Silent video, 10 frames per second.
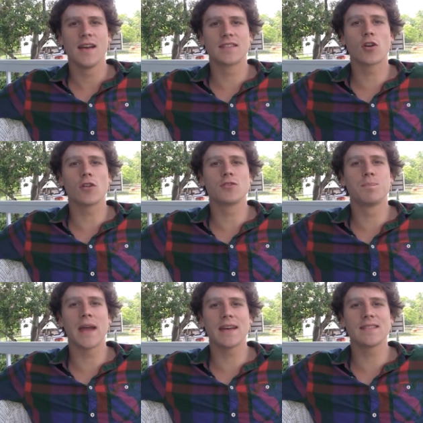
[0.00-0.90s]
It's called
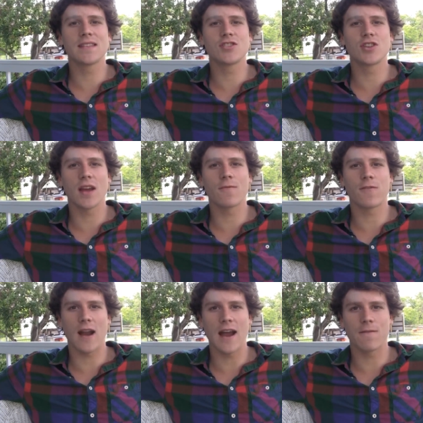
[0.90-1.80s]
Bands That Jam
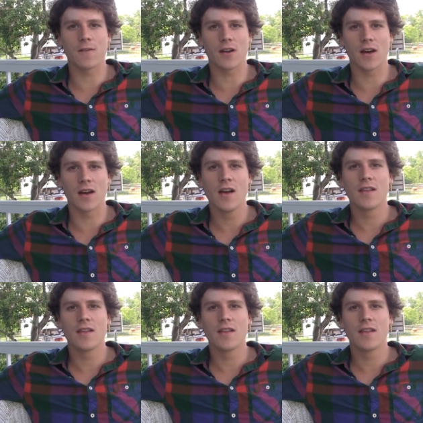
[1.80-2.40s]
for Africa.